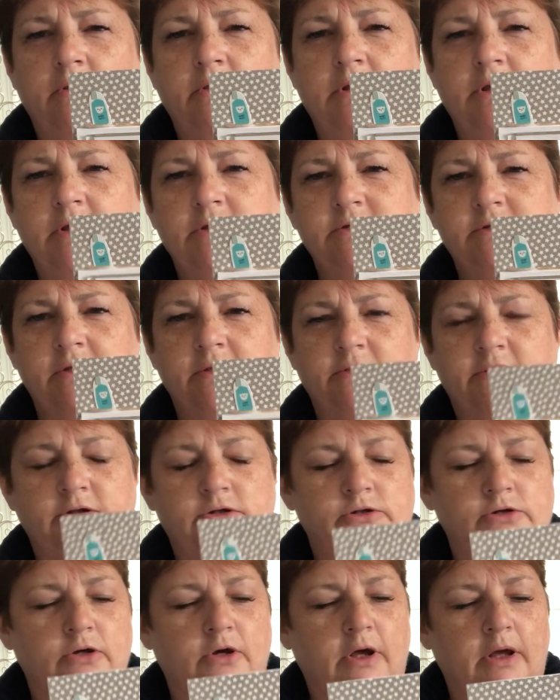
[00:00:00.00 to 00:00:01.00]
things at the
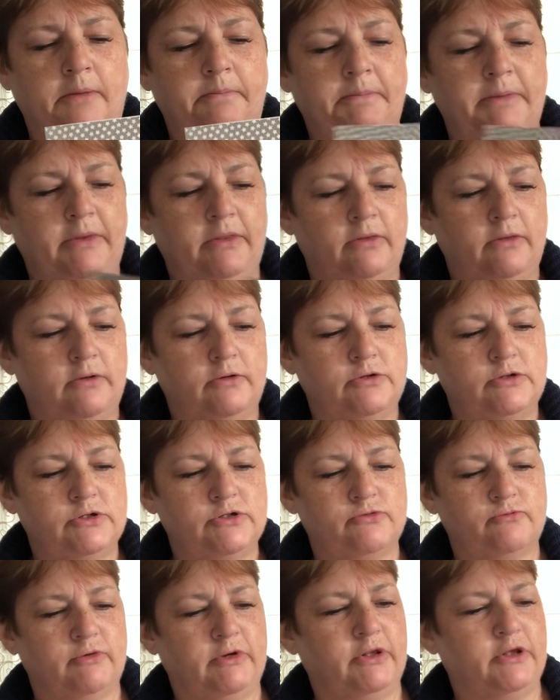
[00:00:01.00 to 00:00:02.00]
top and they're
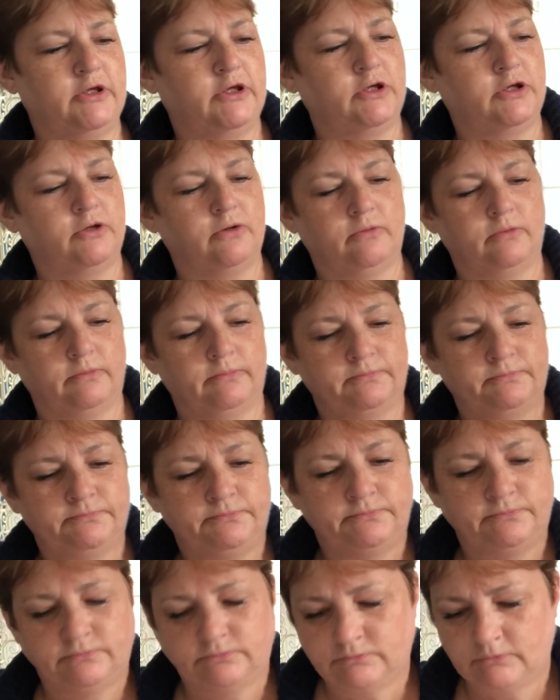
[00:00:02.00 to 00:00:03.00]
just really cute.
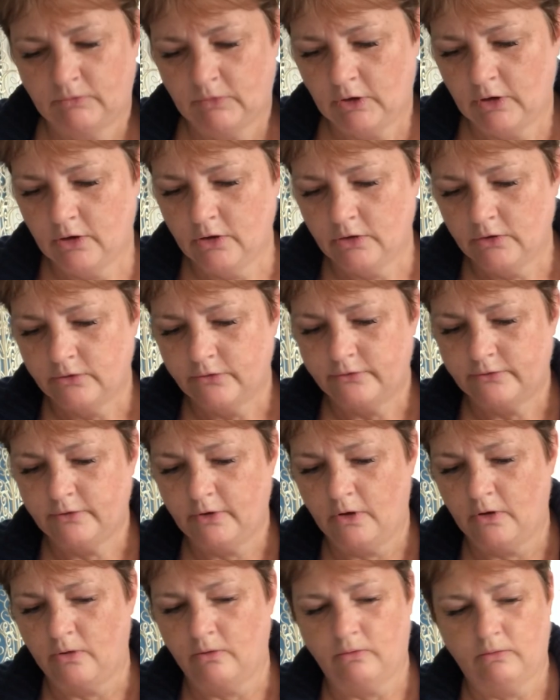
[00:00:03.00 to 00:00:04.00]

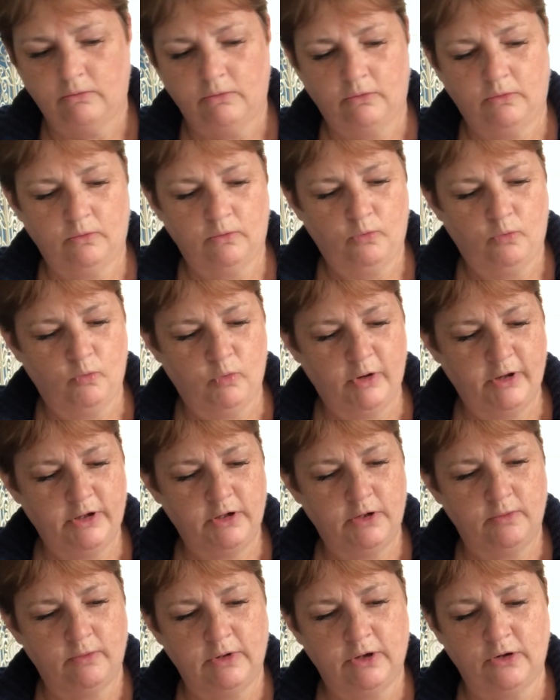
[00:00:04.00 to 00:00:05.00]
So what
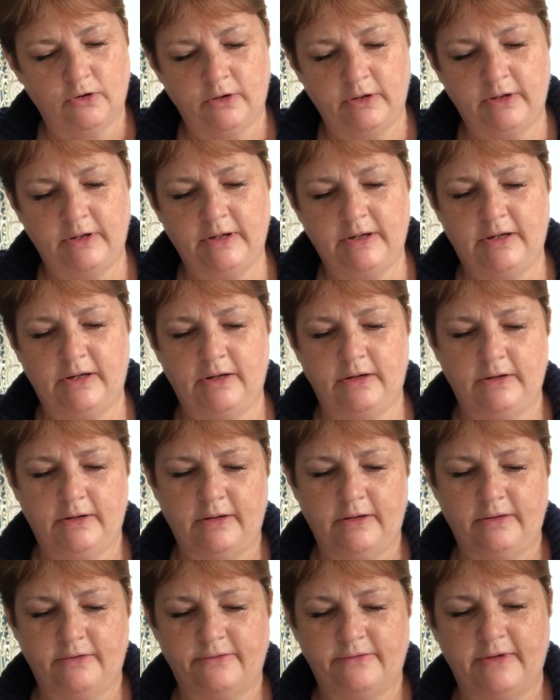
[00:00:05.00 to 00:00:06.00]
you are going to need
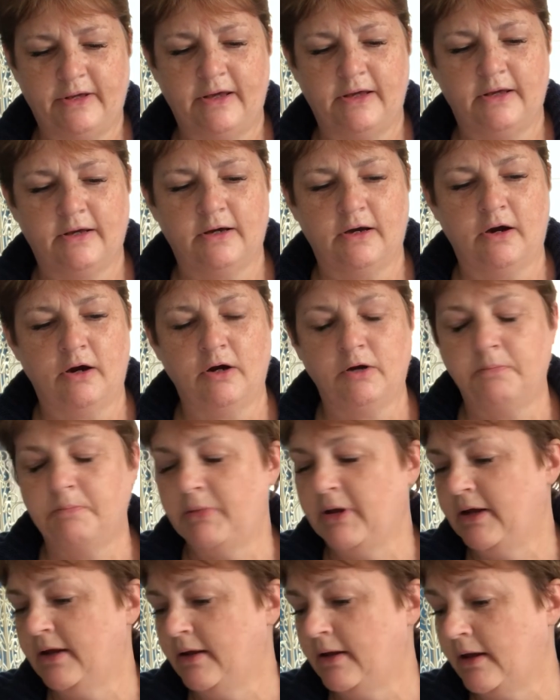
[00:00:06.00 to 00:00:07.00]
is a card
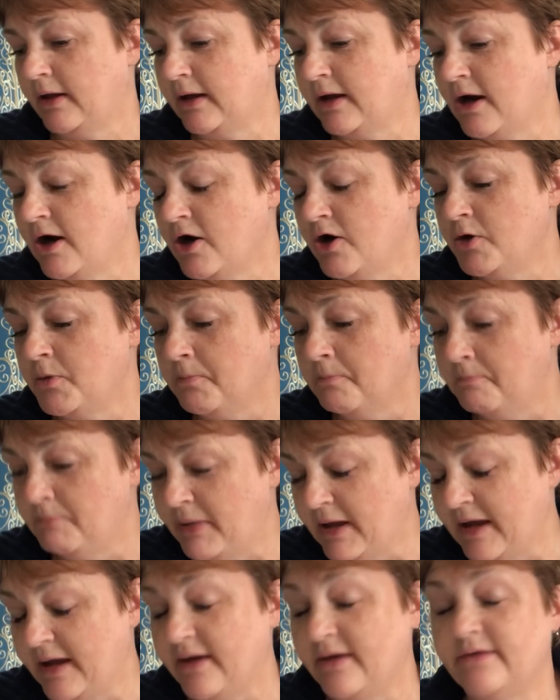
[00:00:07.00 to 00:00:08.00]
card
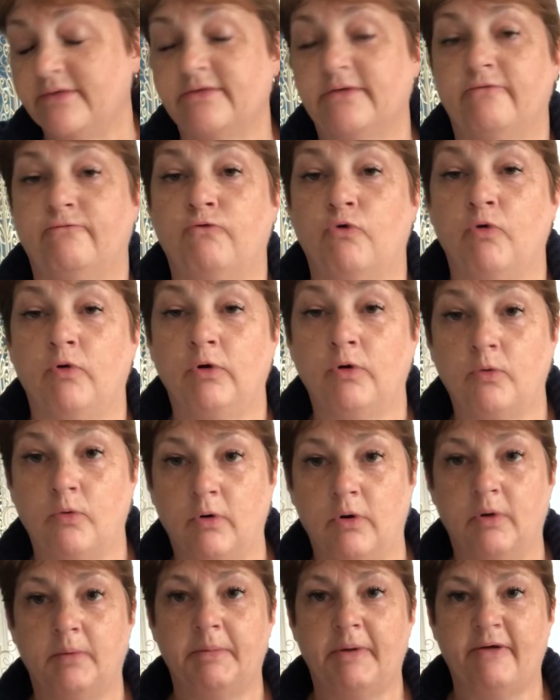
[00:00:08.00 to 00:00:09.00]
base, four and a
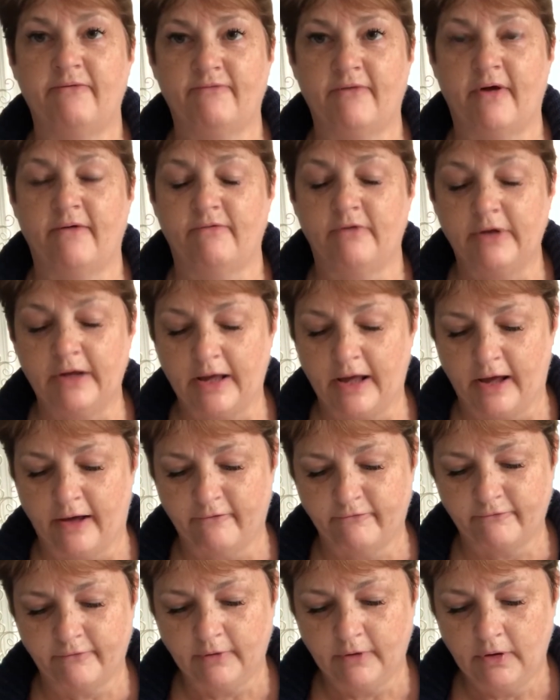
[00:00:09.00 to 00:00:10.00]
quarter by five and a
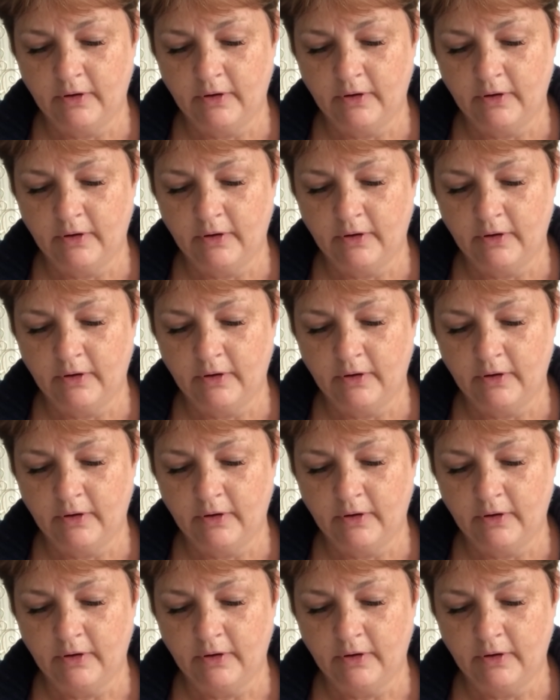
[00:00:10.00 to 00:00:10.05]
half.